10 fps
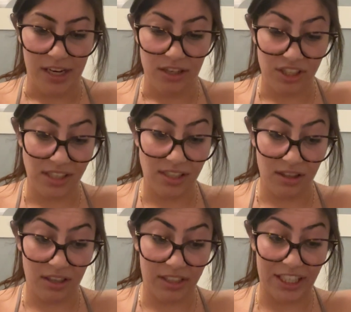She still
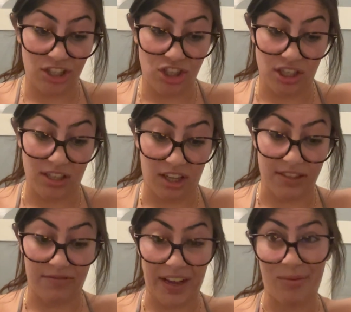looked like she would just lost
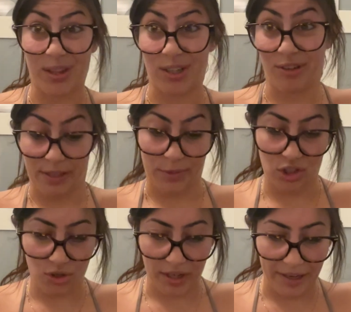a fight with a
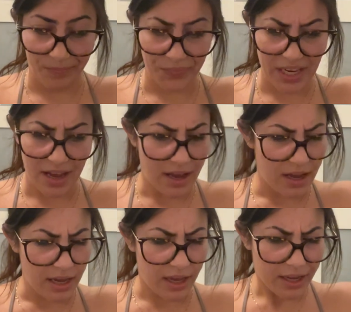Christmas tree.
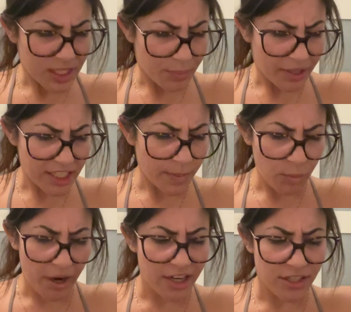Explain to me
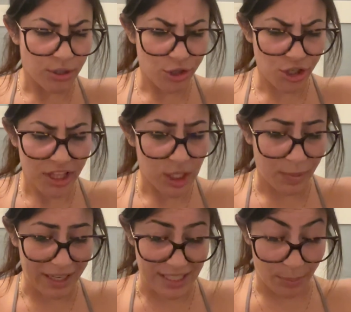why you're so sure this
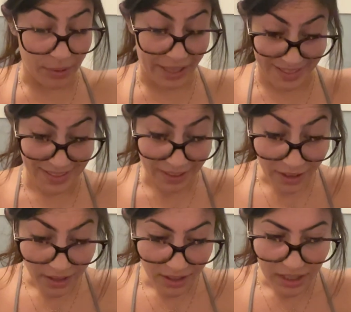pig is a
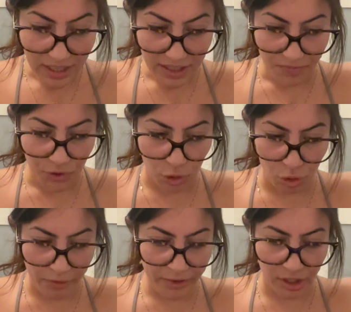blessing?
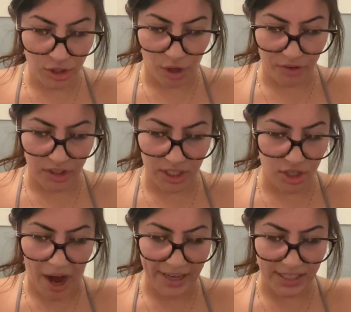Grover looked over,
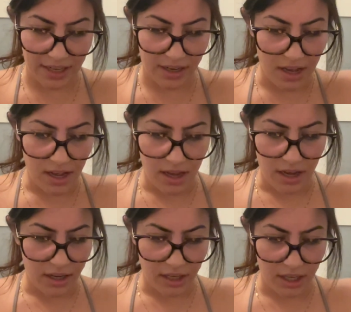distracted.
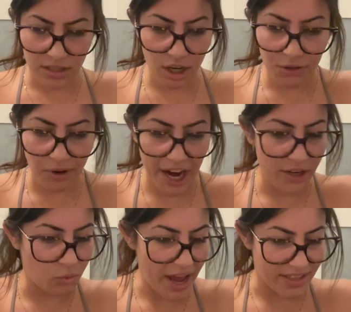It's our
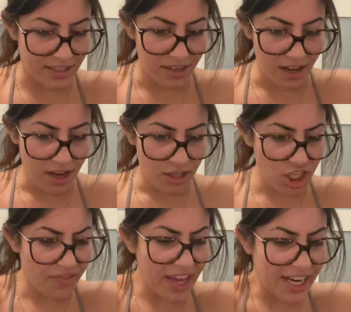ride west.
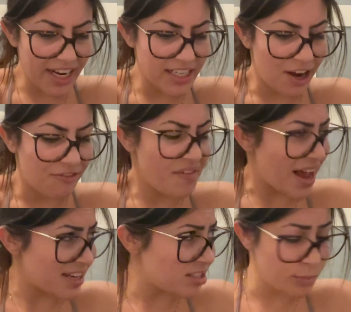Do you have any idea how
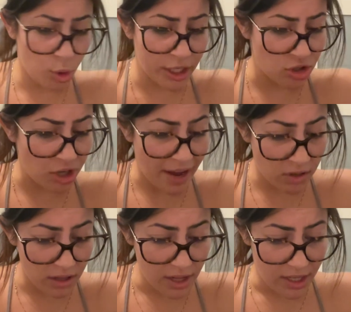fast this boar can travel?